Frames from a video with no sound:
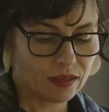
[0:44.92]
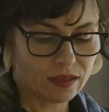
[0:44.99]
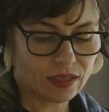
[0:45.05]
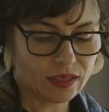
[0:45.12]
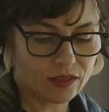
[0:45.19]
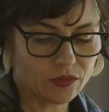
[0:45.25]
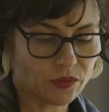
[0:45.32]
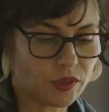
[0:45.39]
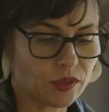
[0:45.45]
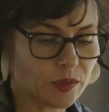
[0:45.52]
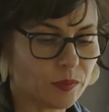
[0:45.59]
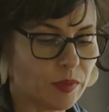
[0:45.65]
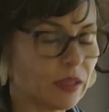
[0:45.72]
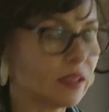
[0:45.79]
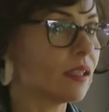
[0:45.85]
this
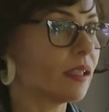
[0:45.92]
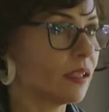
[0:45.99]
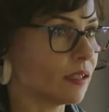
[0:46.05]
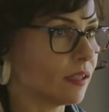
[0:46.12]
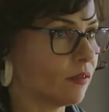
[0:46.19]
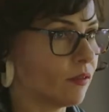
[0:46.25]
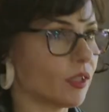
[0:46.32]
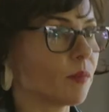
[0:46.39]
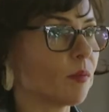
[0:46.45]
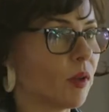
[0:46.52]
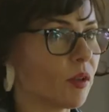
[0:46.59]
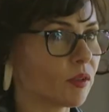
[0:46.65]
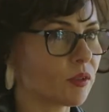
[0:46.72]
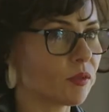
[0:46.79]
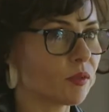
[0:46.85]
first piece is in
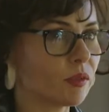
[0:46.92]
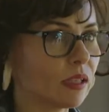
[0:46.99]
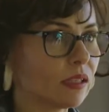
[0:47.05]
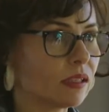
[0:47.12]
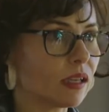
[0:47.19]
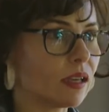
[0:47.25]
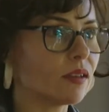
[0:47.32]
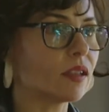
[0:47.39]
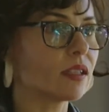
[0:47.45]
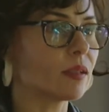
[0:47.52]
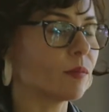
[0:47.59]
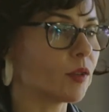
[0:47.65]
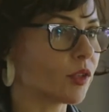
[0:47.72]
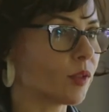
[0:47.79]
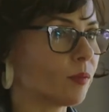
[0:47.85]
response to the entire
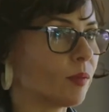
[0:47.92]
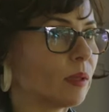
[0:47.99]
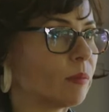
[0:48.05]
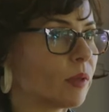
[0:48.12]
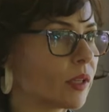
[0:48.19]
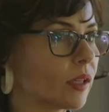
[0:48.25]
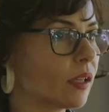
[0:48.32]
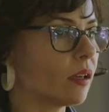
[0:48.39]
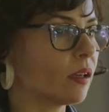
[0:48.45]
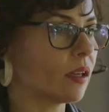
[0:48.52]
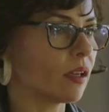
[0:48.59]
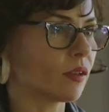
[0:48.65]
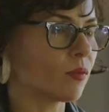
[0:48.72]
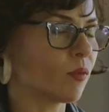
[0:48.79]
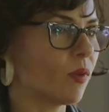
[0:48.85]
exhibition, but in particular,
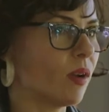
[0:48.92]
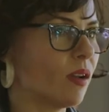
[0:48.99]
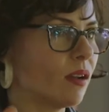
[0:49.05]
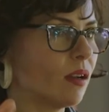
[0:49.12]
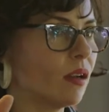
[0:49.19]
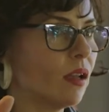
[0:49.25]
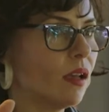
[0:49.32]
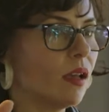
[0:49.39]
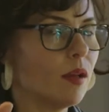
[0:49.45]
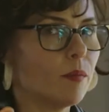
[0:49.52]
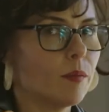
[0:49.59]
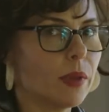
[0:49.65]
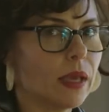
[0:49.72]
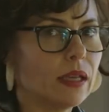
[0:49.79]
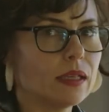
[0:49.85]
there's one
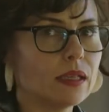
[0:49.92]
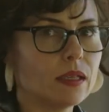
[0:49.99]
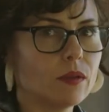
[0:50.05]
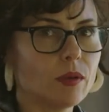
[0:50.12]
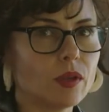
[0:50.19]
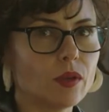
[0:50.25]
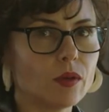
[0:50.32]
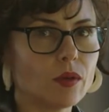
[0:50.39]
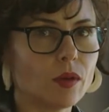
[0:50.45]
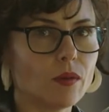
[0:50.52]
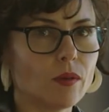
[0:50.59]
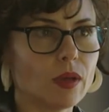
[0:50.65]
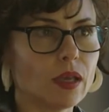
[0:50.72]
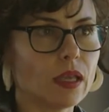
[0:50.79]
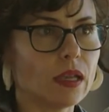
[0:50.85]
painting when you
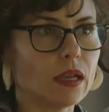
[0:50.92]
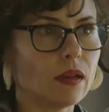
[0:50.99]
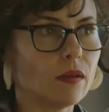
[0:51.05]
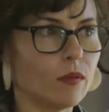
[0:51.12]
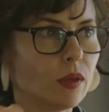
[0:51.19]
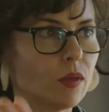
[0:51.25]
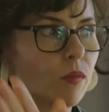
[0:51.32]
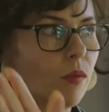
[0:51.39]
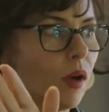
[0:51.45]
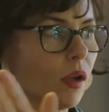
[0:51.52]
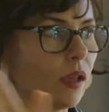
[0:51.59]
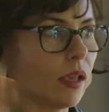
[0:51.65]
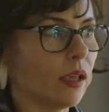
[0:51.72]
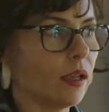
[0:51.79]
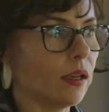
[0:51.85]
go in. When you
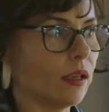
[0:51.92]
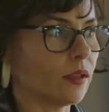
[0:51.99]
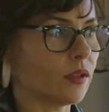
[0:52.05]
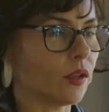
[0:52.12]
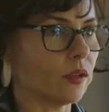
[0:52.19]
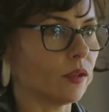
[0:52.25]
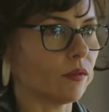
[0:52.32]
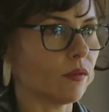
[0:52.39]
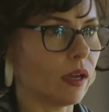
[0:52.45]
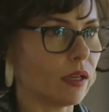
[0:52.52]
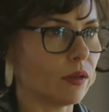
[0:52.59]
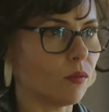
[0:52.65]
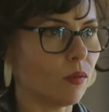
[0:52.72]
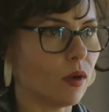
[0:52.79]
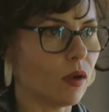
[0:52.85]
walk in, it's on the
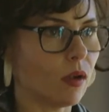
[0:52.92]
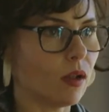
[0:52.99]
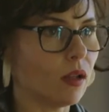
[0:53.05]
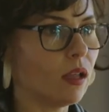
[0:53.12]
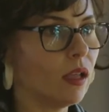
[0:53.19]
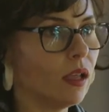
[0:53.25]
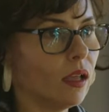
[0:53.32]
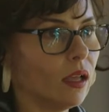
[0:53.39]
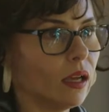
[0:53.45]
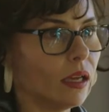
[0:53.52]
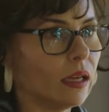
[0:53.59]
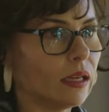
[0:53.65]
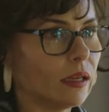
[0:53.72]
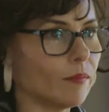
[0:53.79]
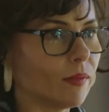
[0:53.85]
right wall.
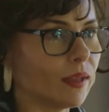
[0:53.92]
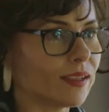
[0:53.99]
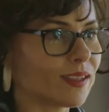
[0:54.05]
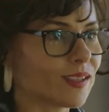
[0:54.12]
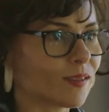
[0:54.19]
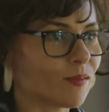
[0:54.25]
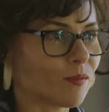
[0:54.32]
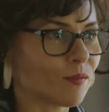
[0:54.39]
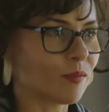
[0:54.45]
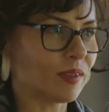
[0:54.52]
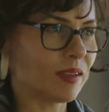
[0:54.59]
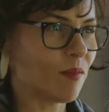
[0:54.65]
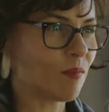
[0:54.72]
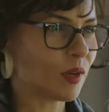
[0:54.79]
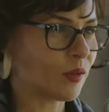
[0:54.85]
Um, it's
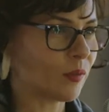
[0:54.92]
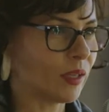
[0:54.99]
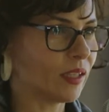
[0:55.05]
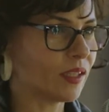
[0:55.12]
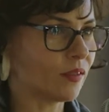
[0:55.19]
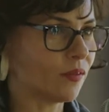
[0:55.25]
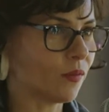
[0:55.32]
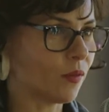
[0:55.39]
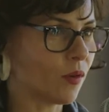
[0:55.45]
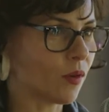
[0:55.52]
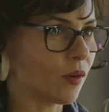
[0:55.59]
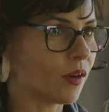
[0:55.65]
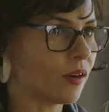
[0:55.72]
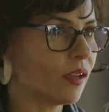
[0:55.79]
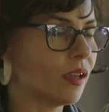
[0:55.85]
number
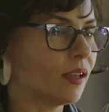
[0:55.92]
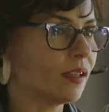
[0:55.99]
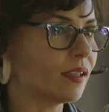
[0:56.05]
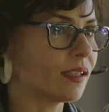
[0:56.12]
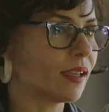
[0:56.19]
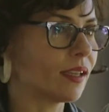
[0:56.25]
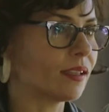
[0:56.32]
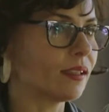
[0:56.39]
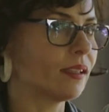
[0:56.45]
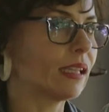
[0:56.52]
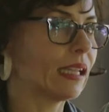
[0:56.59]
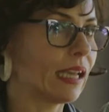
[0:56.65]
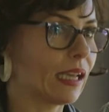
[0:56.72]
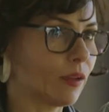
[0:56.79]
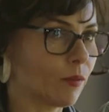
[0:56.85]
24 and it's titled
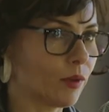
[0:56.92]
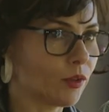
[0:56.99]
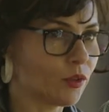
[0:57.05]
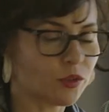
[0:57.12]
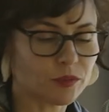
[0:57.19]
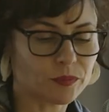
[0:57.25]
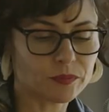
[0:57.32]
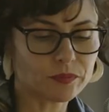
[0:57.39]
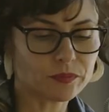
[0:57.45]
Language.